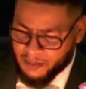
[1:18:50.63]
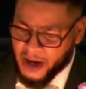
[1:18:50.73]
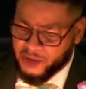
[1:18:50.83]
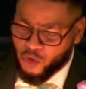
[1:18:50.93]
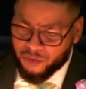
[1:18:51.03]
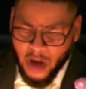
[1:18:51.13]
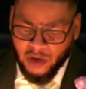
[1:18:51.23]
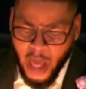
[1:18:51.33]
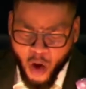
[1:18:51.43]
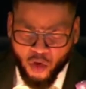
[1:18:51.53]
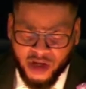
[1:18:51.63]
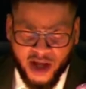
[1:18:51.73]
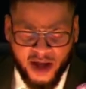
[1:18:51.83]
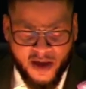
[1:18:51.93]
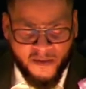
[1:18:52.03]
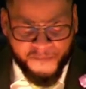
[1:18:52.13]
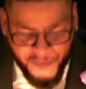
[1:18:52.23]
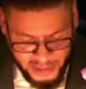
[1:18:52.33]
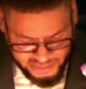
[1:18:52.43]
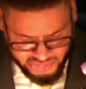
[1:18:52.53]
but who no longer
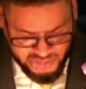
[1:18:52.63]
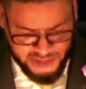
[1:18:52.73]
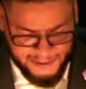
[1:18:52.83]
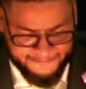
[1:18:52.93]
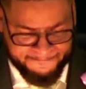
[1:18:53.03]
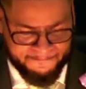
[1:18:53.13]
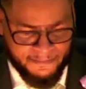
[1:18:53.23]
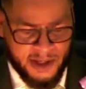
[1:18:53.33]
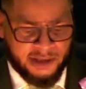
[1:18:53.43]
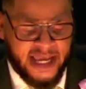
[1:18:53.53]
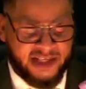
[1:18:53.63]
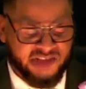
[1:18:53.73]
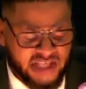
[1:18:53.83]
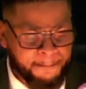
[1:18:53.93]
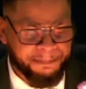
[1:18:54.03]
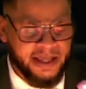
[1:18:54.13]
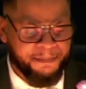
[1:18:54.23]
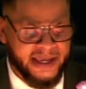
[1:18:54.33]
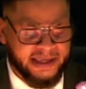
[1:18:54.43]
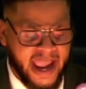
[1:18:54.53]
function. They simply
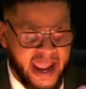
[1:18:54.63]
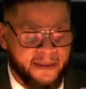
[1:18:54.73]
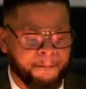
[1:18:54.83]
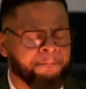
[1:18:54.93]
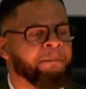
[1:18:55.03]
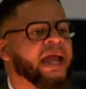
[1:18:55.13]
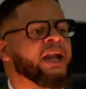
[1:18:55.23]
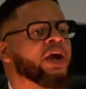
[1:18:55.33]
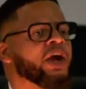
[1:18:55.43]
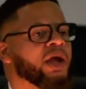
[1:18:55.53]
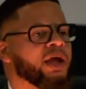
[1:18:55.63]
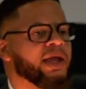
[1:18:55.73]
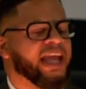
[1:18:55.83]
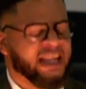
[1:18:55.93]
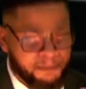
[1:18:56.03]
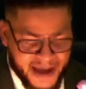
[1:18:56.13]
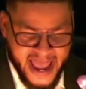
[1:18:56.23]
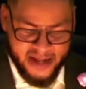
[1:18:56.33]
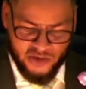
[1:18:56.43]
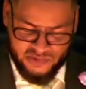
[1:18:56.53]
became bitter in
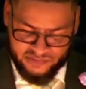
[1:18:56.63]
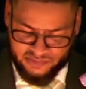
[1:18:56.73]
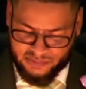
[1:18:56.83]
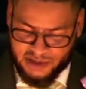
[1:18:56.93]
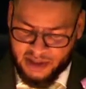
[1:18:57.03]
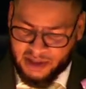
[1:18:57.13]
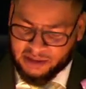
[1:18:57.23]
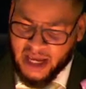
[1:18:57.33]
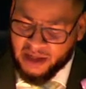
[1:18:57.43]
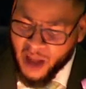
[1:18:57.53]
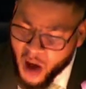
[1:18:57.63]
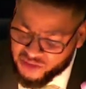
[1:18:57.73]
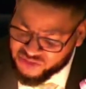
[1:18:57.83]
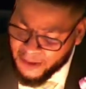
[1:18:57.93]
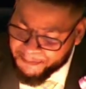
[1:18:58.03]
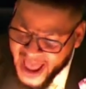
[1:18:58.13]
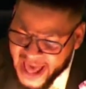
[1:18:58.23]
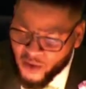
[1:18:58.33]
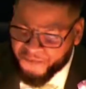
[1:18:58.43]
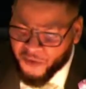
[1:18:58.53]
battle. They lost the
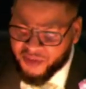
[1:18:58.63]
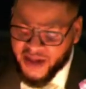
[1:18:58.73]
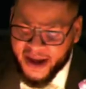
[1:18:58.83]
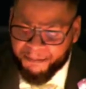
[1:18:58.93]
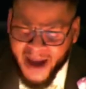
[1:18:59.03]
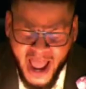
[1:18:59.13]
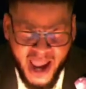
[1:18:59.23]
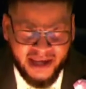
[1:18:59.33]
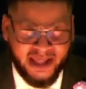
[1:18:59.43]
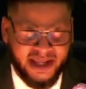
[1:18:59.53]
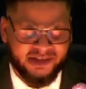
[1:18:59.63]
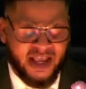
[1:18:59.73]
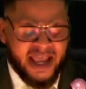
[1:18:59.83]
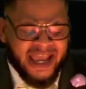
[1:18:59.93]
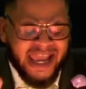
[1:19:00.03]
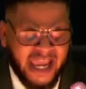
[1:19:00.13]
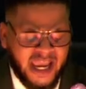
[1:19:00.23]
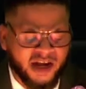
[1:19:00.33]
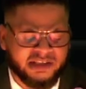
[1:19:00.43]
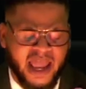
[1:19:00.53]
battle for their mind. It is
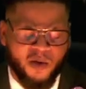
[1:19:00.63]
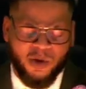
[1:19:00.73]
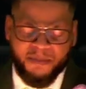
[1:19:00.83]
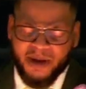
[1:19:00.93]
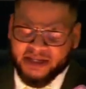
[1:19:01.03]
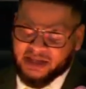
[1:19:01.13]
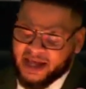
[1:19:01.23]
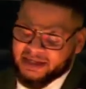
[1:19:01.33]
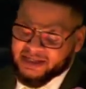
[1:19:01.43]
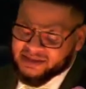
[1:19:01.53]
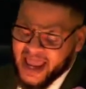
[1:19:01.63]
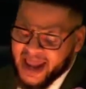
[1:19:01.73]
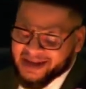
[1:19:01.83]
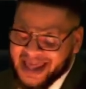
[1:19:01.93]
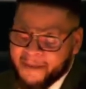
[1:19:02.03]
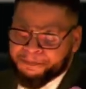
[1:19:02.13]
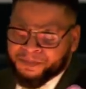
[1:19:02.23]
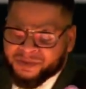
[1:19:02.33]
here that we must understand that